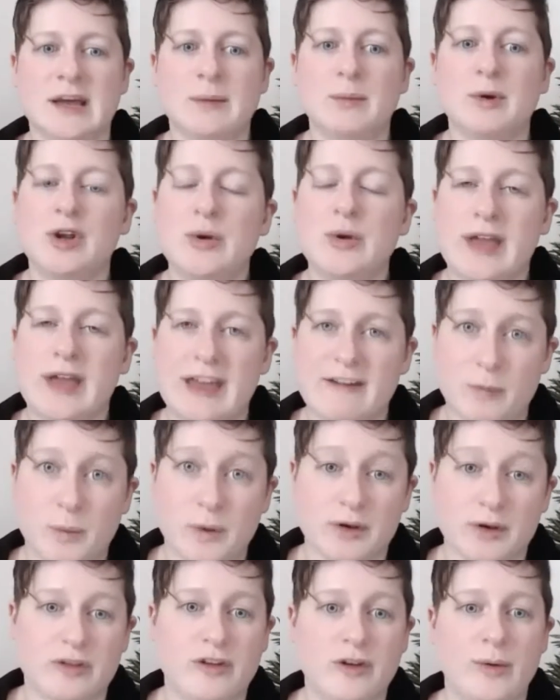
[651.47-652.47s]
Someone who
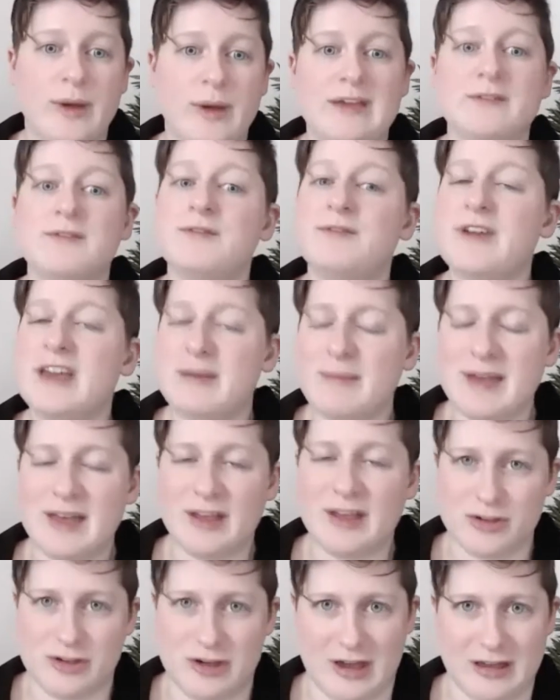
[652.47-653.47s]
gave birth to a
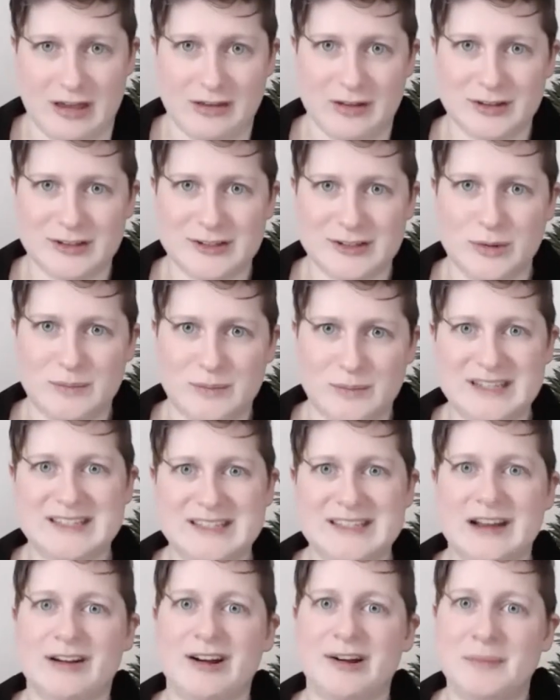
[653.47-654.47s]
female child
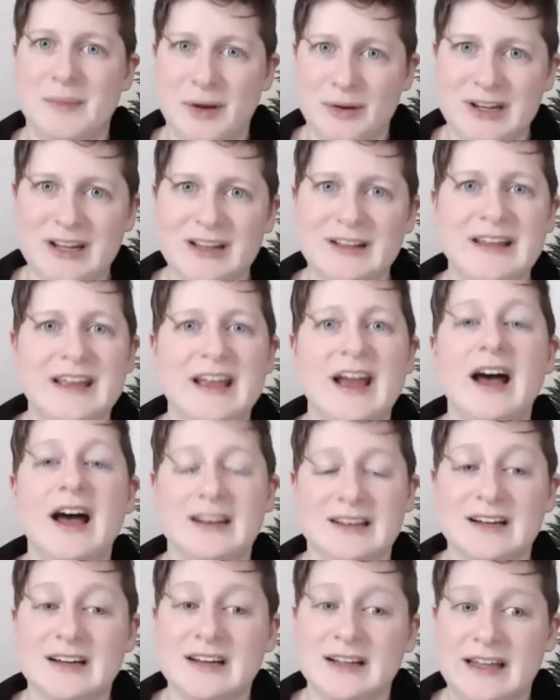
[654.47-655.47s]
would be
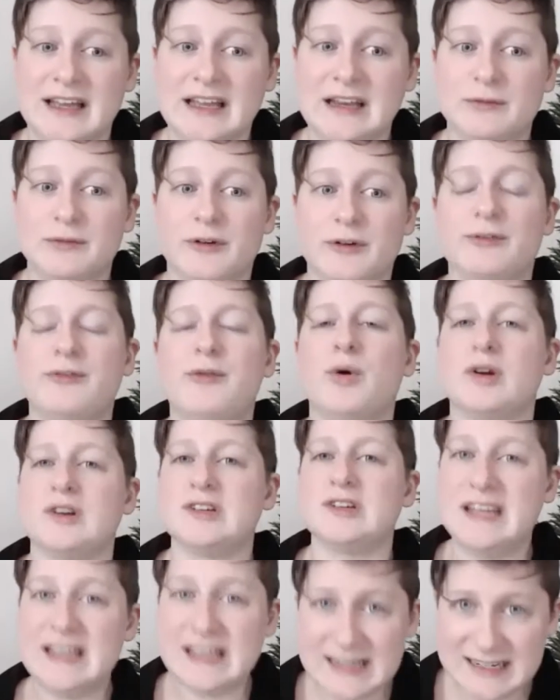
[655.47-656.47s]
ceremonially unclean for
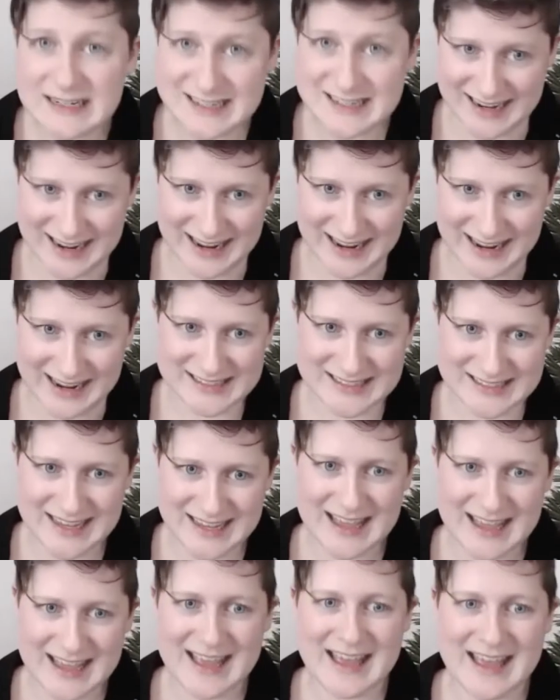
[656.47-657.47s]
14
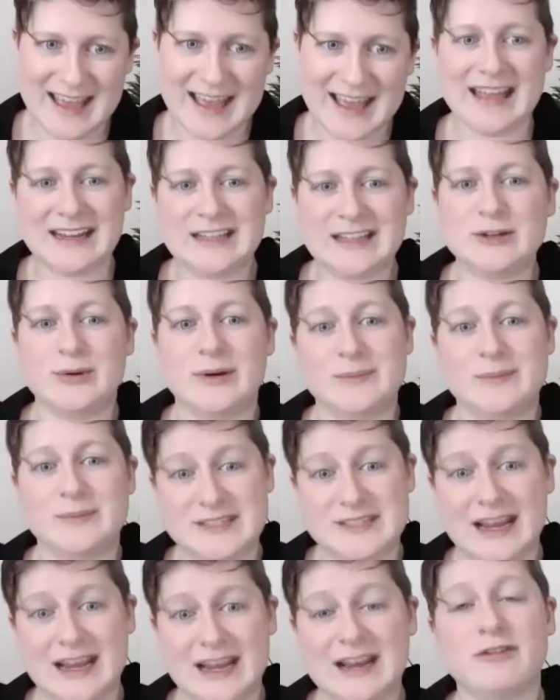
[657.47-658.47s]
days and need to
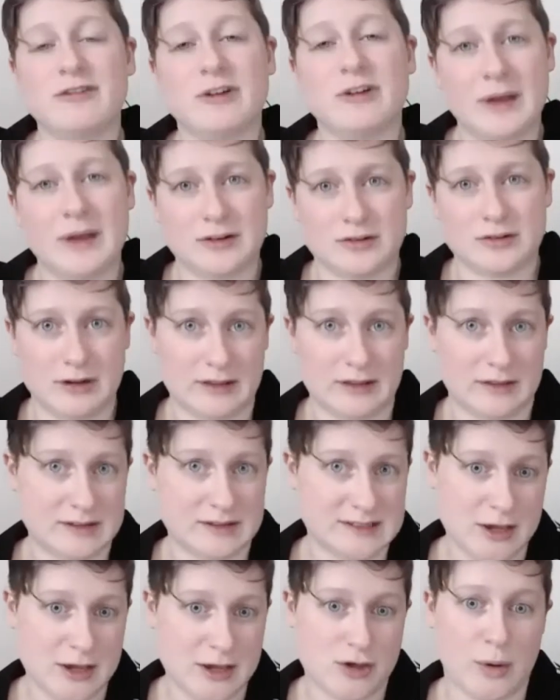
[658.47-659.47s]
abstain from
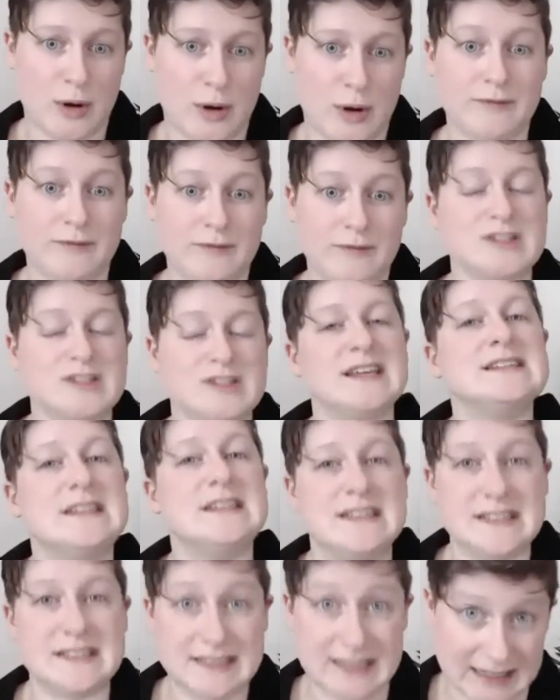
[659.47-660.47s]
entering the sanctuary for
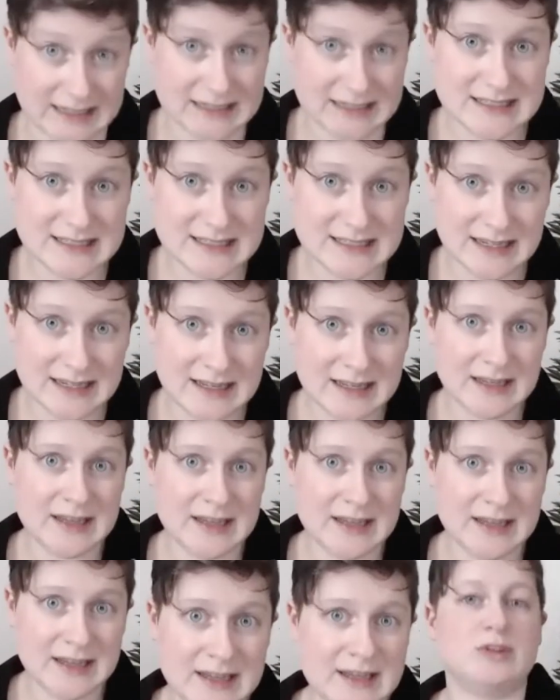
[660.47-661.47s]
66,
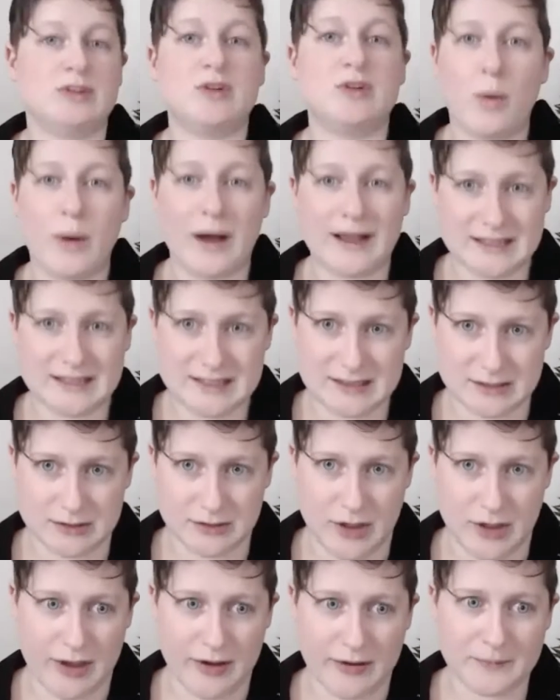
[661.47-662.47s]
so
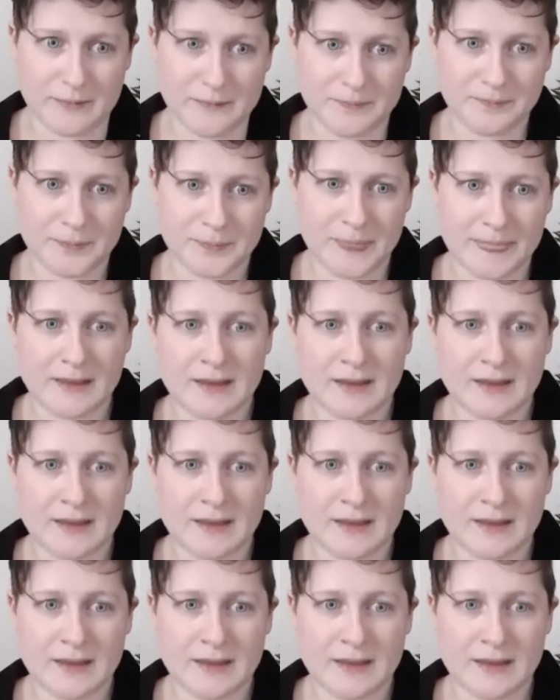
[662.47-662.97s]
twice as long.